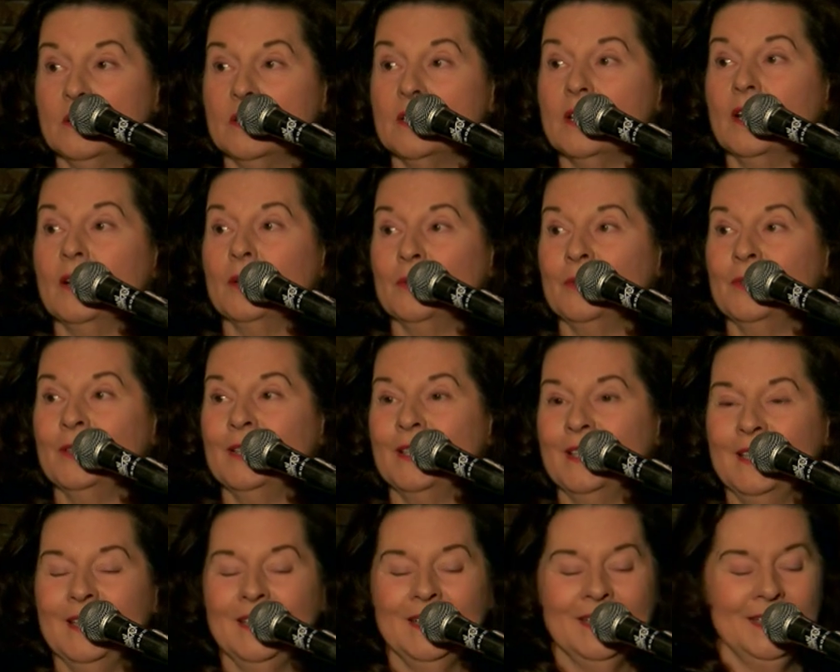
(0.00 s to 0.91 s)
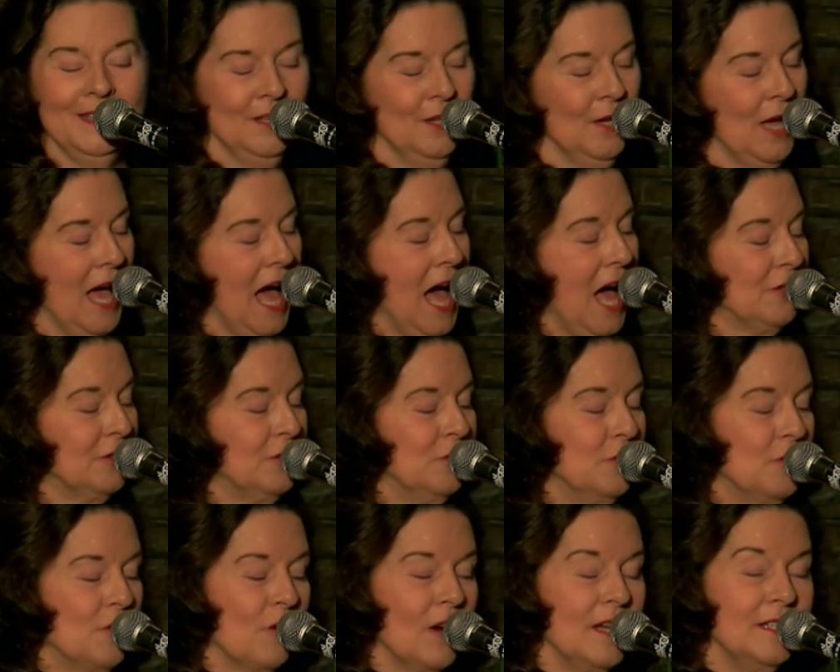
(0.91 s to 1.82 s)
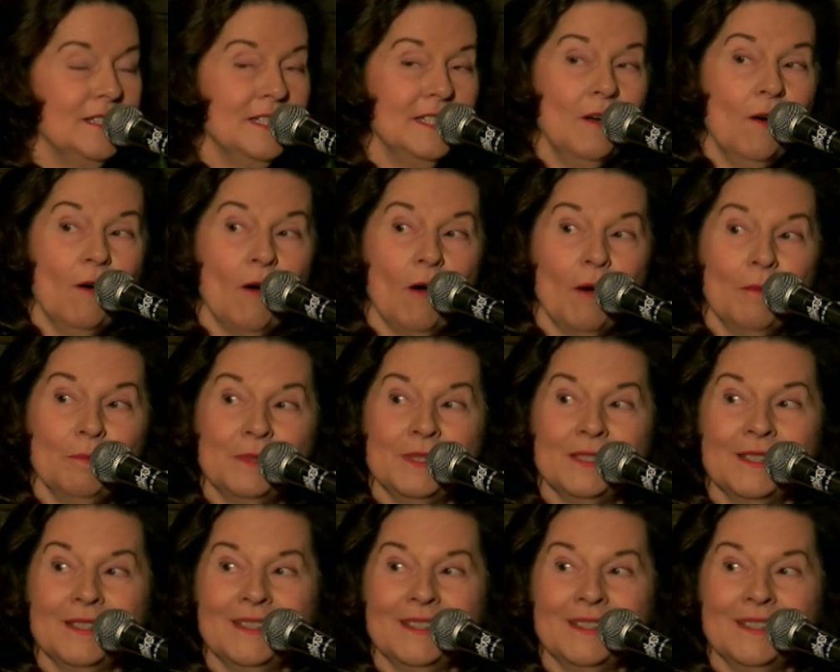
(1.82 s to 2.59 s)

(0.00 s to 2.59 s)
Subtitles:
So I'll do Crazy Arms.